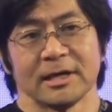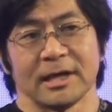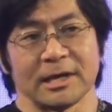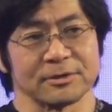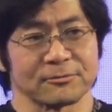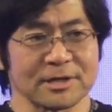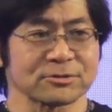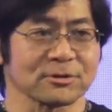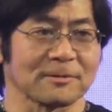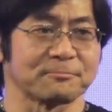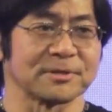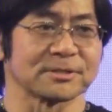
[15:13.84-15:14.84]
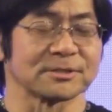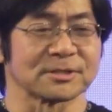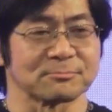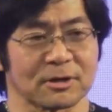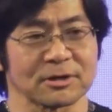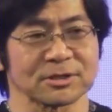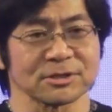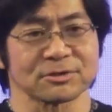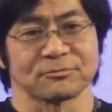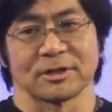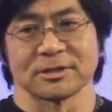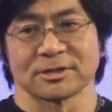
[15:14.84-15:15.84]
And in the restaurant business, margins
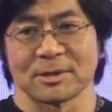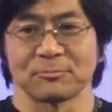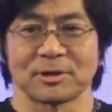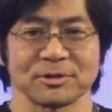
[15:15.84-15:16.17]
run somewhere